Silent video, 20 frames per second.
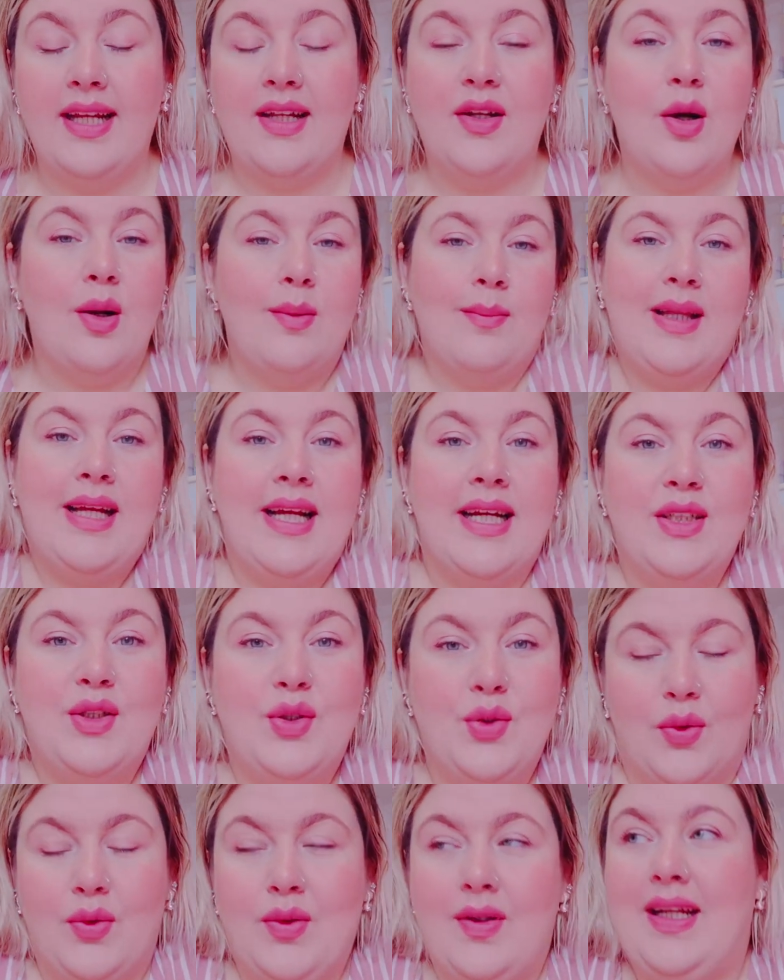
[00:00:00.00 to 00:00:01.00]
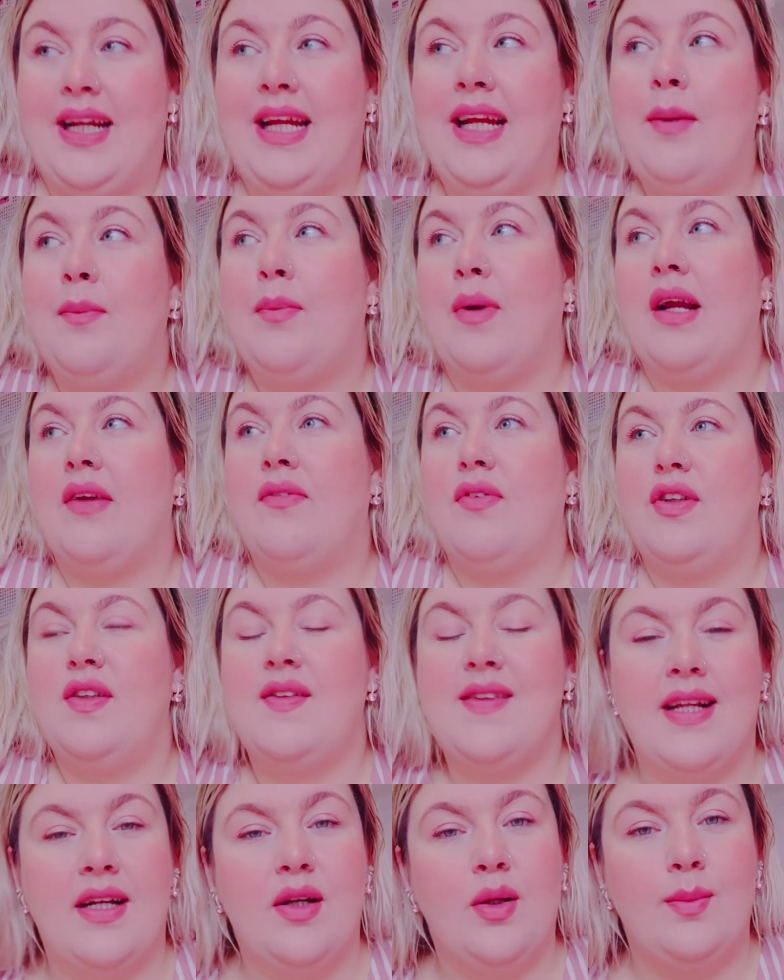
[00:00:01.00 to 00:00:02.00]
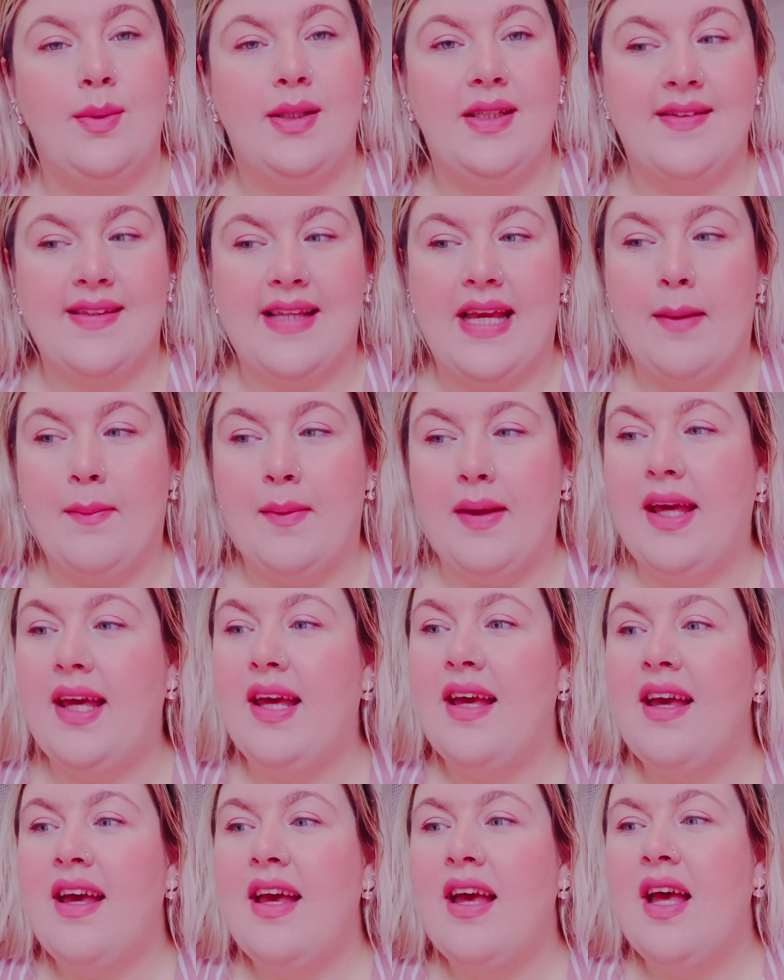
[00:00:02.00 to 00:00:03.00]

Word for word: and normally I don't eat breakfast, I normally skip it,